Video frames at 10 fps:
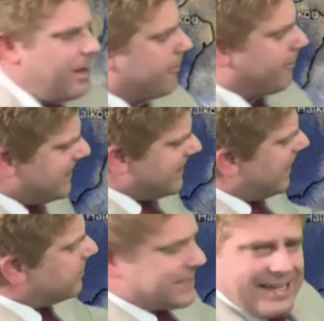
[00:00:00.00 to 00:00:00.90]
Right
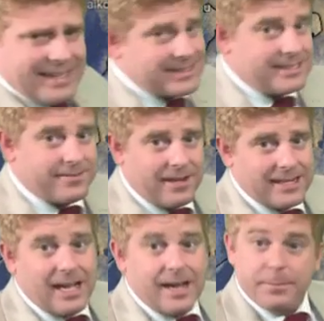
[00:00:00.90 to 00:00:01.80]
now, you can't see a
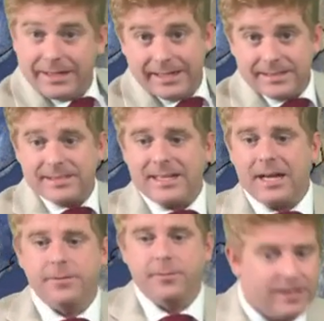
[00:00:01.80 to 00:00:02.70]
defined eye, but it is a typhoon.